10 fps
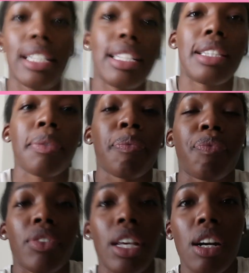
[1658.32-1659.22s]
is.
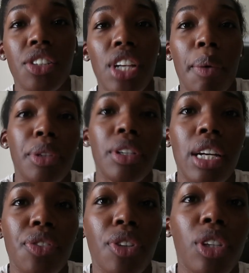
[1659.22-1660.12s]
I'll chat with you
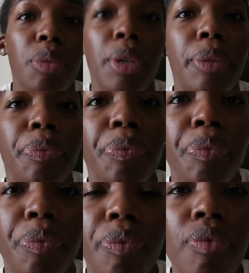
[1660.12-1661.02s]
guys for a little bit.
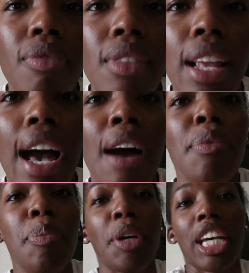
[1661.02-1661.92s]
I've
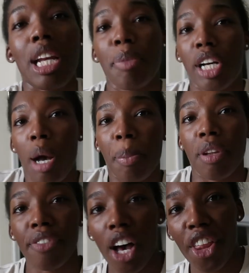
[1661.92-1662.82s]
been picking up a couple
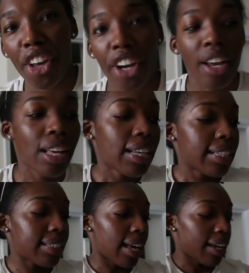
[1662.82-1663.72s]
of other
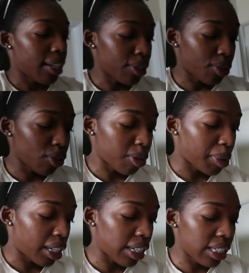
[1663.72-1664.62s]
side hustles
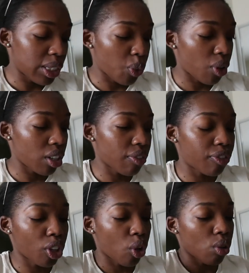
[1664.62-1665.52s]
because one
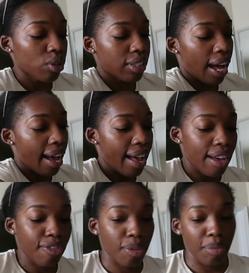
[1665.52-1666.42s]
of the goals that I
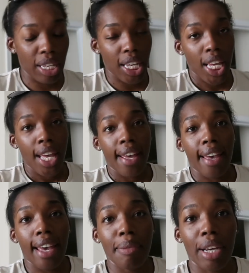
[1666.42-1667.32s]
have for me
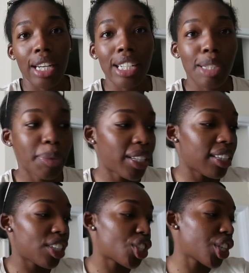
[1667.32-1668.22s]
and my
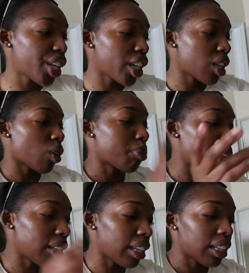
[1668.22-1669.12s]
husband this year, or
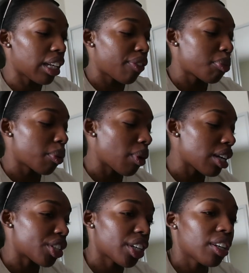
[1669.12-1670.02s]
me and Leland, if you've been
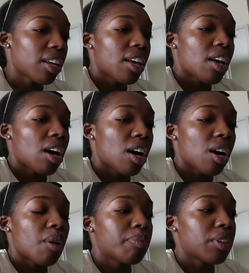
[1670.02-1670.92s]
watching,
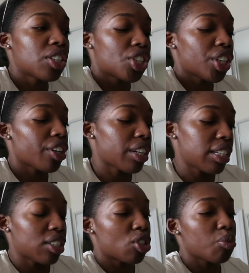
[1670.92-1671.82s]
um, this year
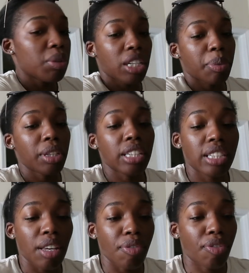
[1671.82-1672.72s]
is to be completely
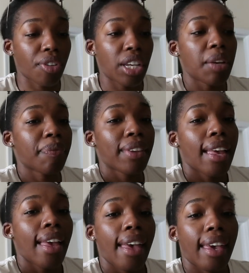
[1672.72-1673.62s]
debt free.
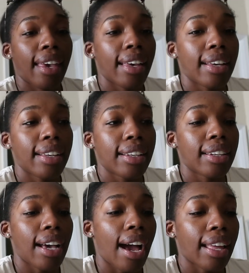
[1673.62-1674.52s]

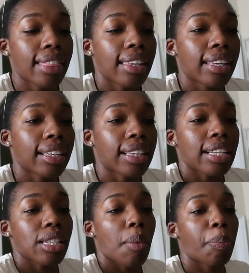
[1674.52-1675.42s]
And I think
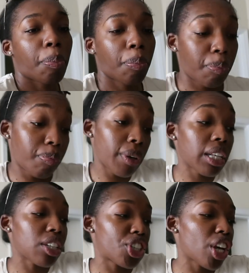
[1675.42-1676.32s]
that's a
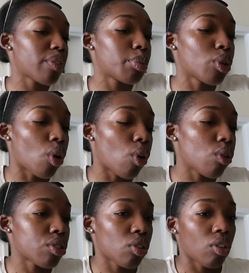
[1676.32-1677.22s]
pretty achievable
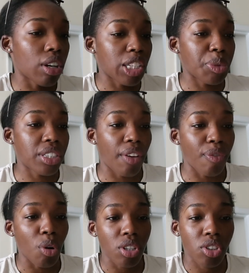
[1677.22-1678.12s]
goal so long as we stay
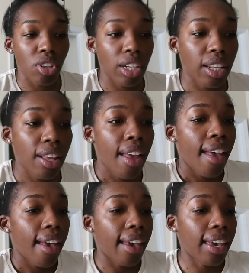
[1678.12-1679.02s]
focused on it
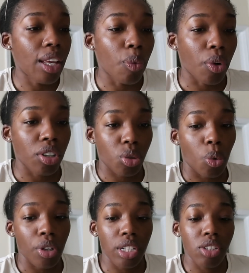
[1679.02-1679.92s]
and work
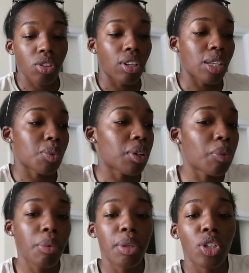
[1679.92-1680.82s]
toward it so that's what
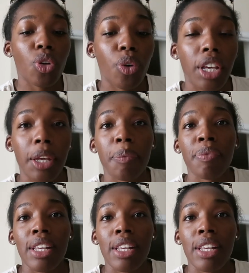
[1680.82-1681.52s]
we've been doing